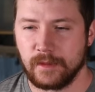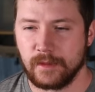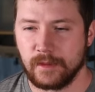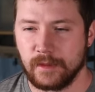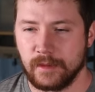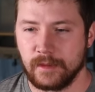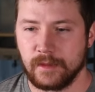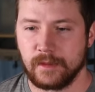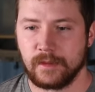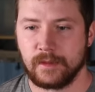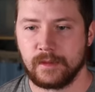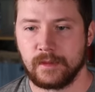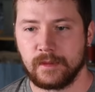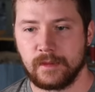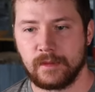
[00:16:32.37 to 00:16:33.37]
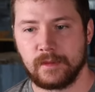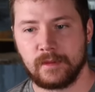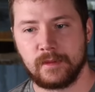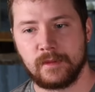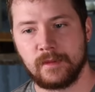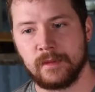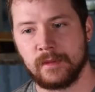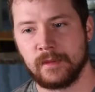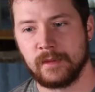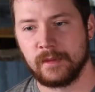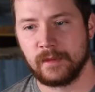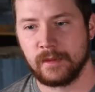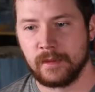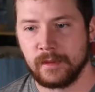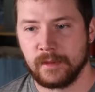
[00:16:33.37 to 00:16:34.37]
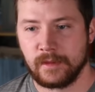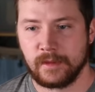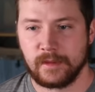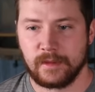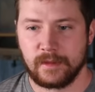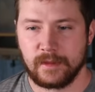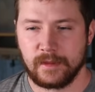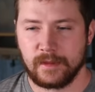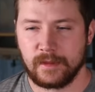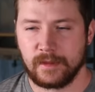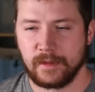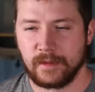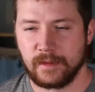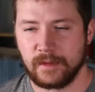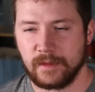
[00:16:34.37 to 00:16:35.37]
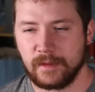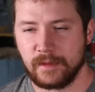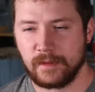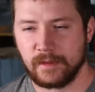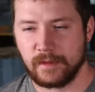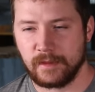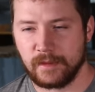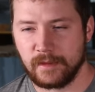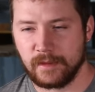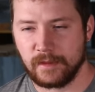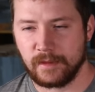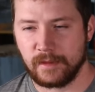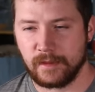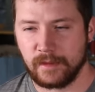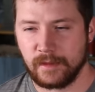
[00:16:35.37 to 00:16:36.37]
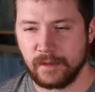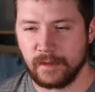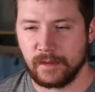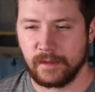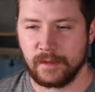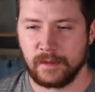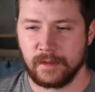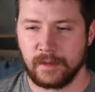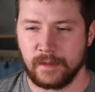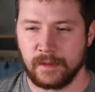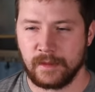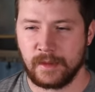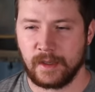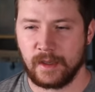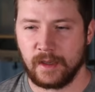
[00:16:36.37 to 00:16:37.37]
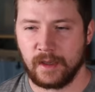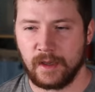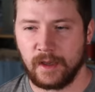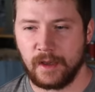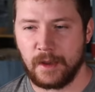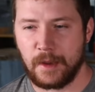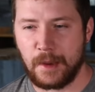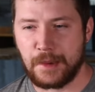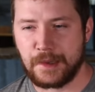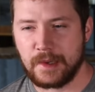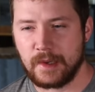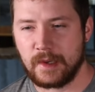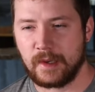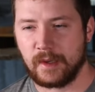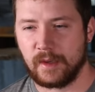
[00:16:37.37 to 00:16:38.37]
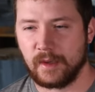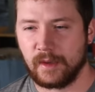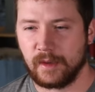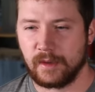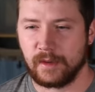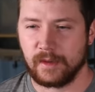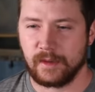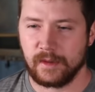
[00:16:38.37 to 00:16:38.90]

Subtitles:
This person isn't speaking.